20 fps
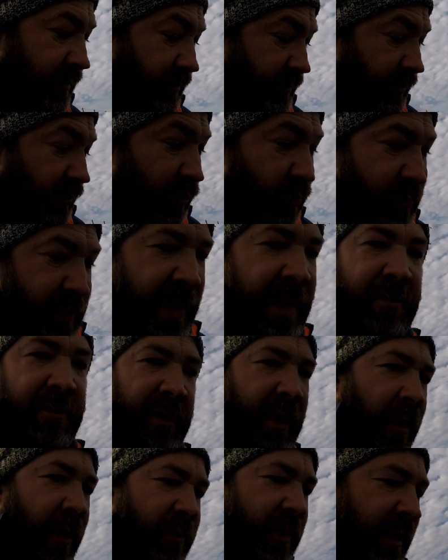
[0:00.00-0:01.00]
Can you take me
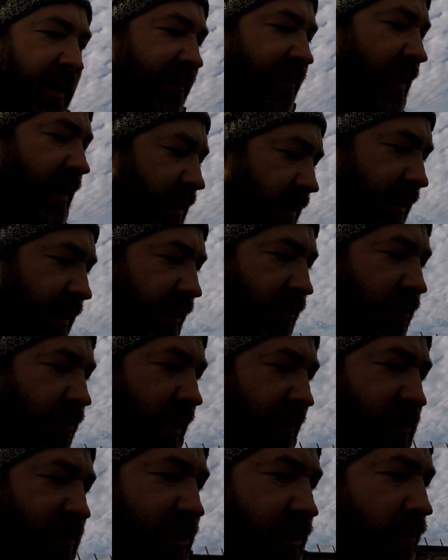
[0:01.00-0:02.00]
out even? Can you
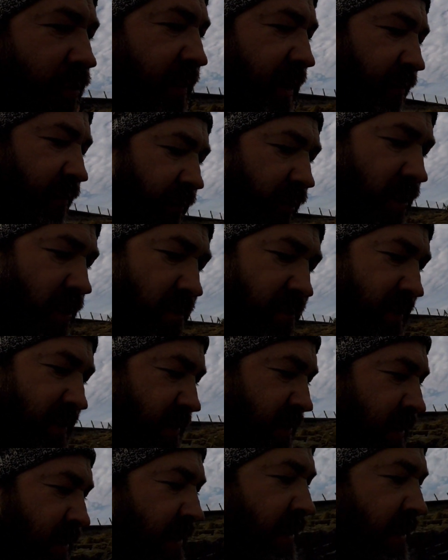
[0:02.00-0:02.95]
come and show me the ropes?